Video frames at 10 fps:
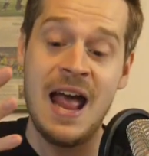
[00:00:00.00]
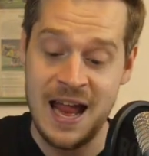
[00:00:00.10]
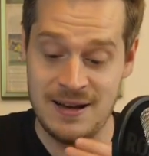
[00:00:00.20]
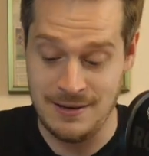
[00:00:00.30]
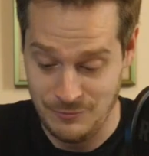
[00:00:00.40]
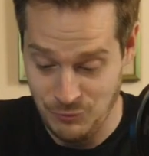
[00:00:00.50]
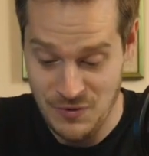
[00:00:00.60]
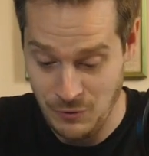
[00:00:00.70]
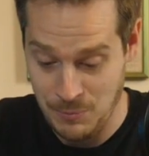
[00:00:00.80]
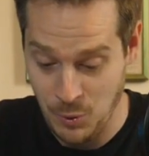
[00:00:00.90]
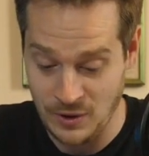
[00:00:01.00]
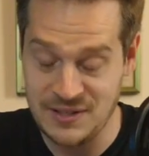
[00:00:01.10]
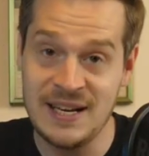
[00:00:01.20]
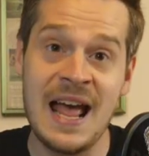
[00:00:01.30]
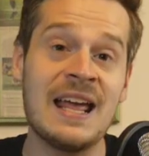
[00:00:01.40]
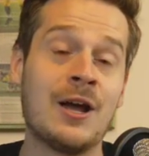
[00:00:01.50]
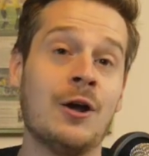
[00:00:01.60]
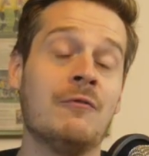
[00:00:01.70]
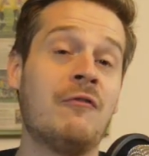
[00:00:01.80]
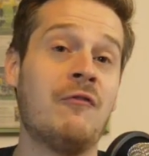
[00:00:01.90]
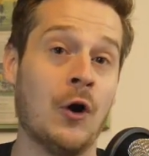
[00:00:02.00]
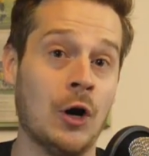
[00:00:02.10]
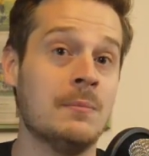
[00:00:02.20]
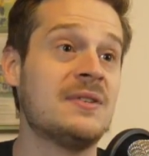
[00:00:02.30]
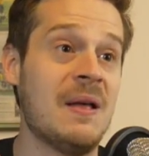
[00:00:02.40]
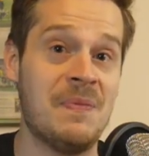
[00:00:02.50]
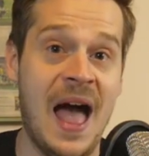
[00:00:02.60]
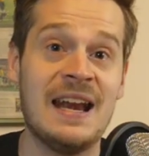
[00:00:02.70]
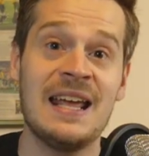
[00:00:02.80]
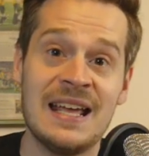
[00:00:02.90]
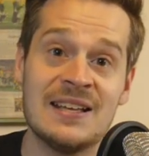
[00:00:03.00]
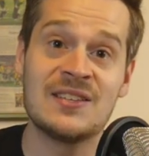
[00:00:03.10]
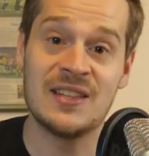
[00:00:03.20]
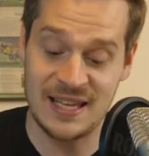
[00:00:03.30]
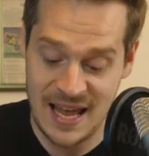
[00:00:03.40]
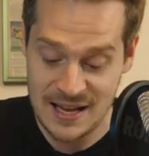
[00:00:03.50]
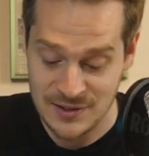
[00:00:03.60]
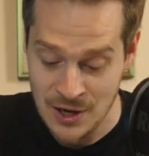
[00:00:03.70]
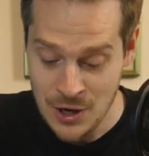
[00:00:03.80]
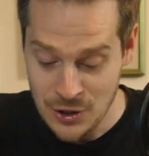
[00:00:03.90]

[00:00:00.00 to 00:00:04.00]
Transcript: And the report today confirms that that is the case.